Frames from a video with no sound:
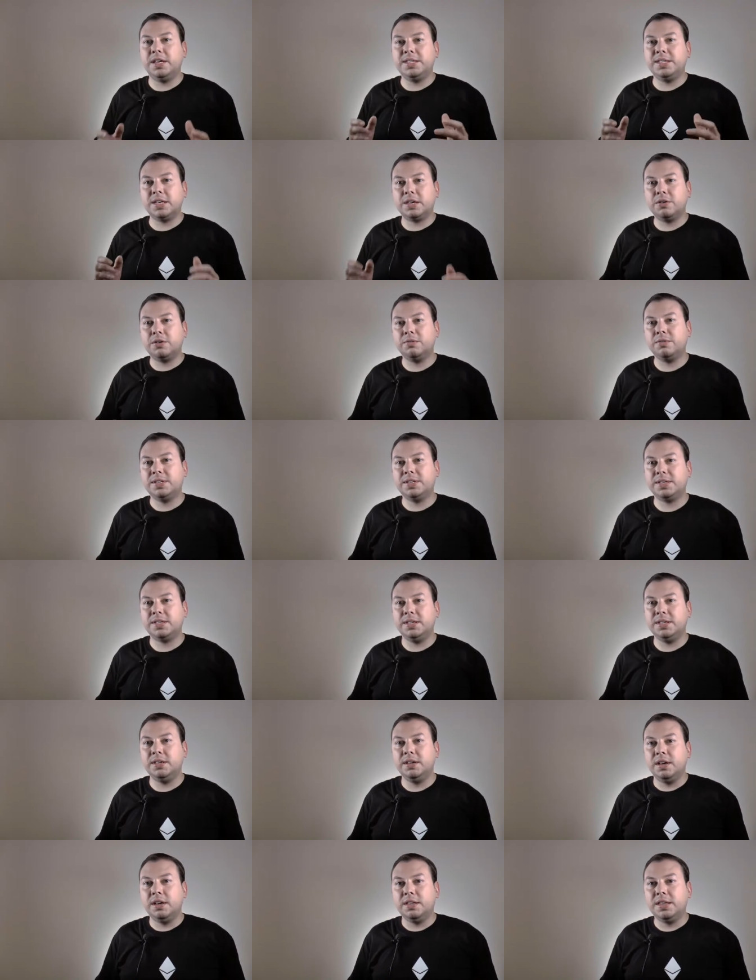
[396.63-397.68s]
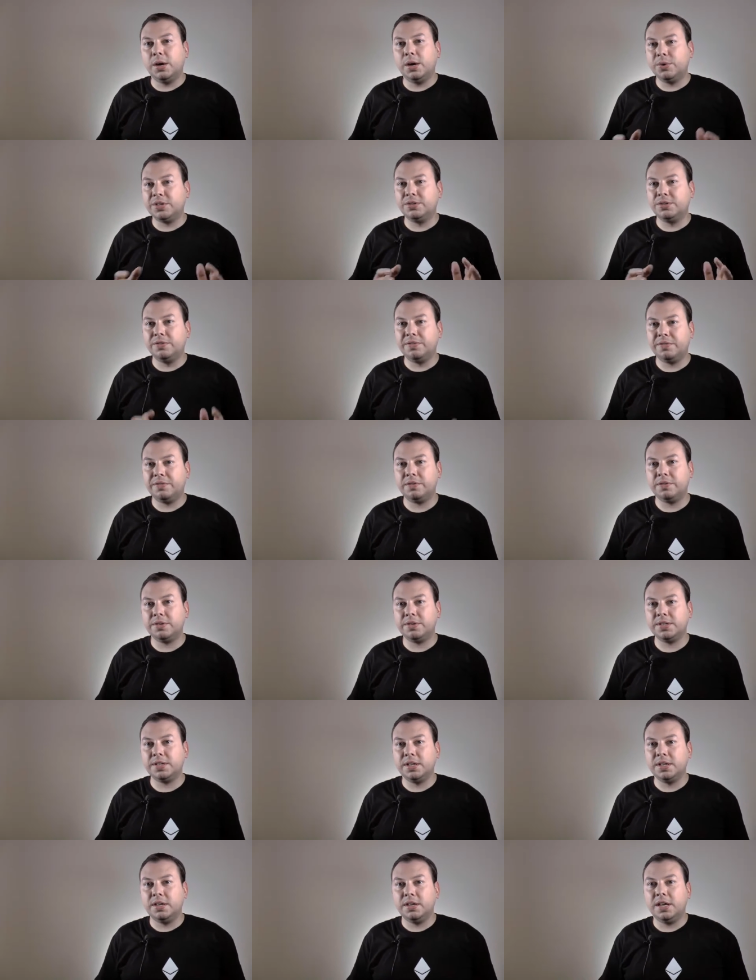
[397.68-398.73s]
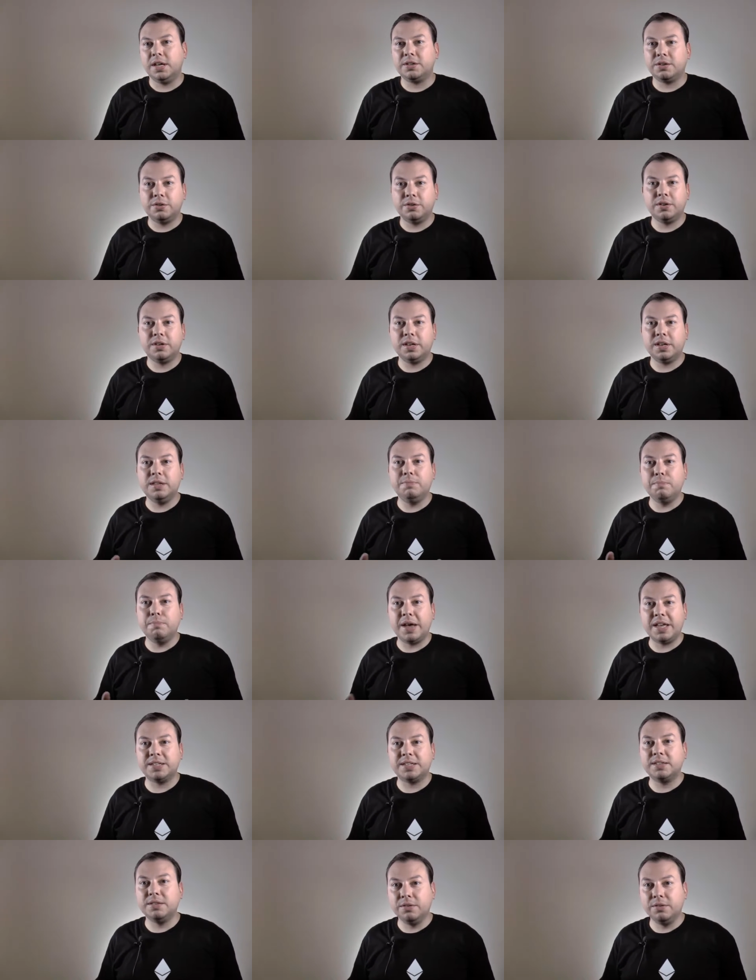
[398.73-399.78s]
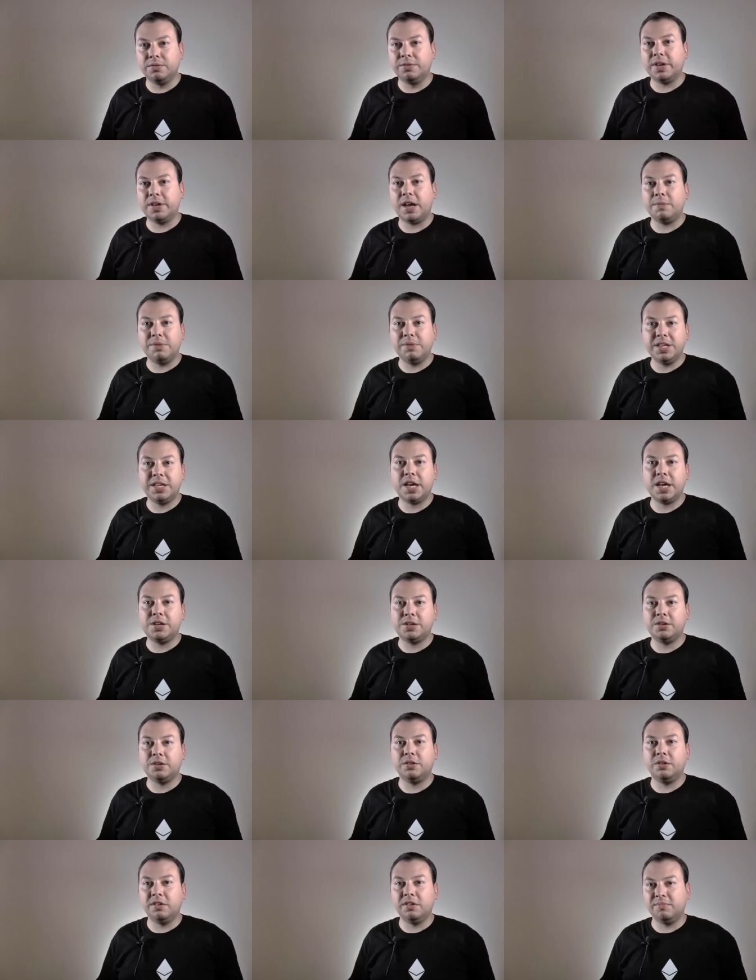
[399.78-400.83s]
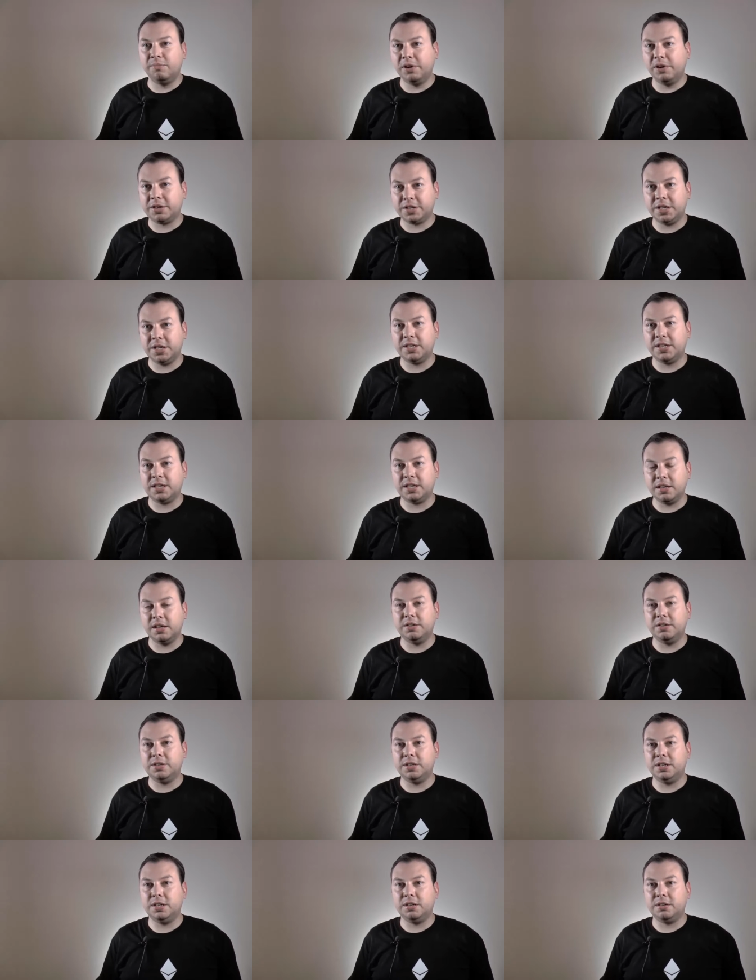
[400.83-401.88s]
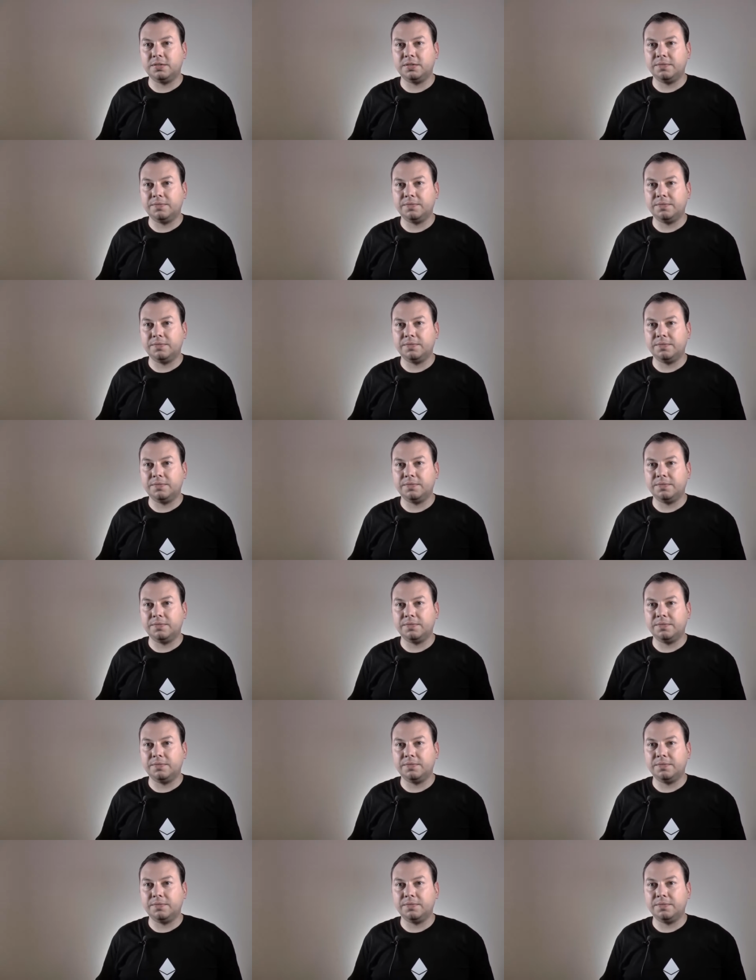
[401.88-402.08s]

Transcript: is a currency that was the first and currently best known application of blockchain technology.